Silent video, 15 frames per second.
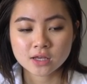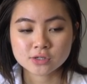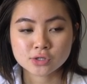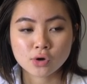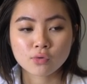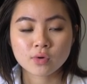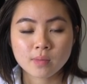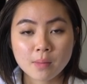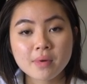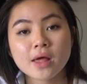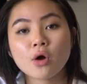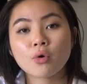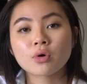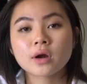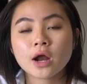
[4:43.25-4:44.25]
So remember
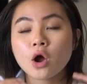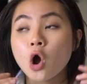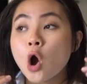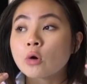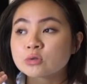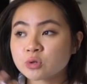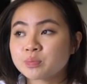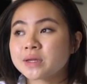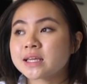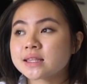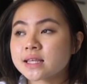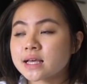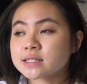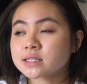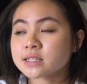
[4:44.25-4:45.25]
that order, I always repeat
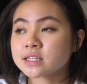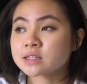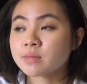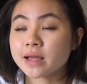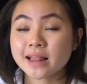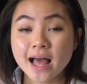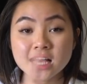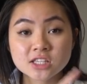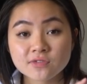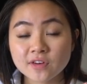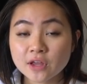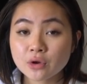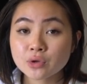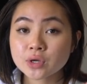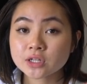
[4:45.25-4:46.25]
this. In my last
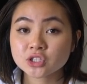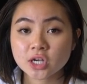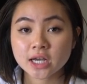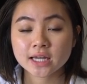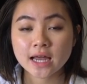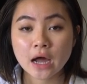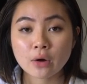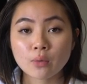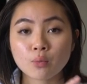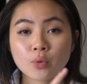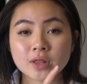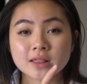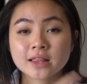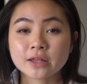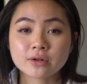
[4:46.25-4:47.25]
video, you can check it out
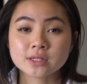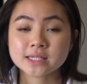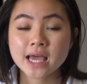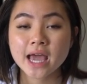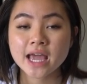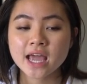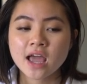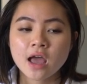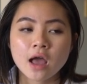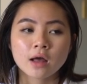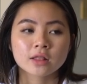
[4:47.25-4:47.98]
with Little Tay.